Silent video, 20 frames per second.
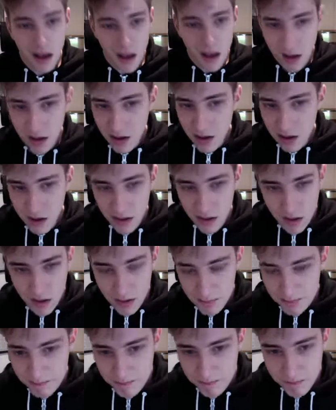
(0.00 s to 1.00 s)
are
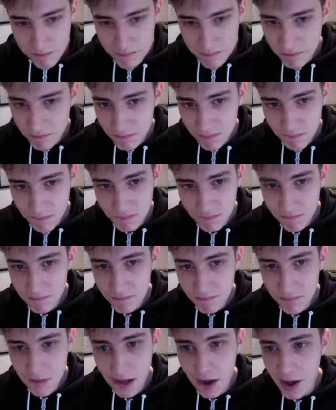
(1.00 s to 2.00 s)

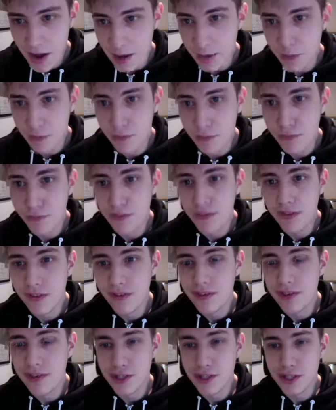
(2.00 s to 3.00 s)
kind of
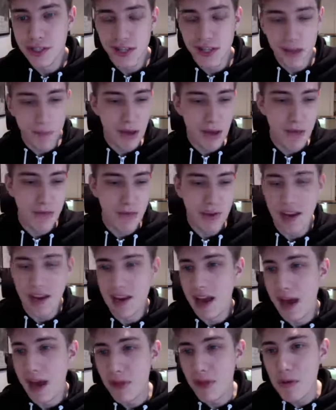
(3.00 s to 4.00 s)
just a bit of an
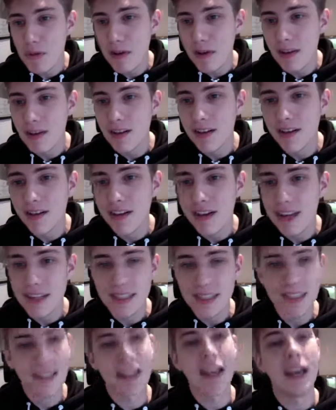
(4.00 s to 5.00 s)
anathema, like,
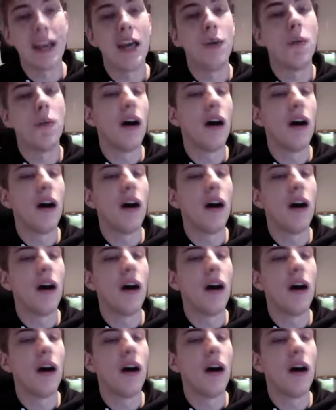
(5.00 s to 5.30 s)
to the game.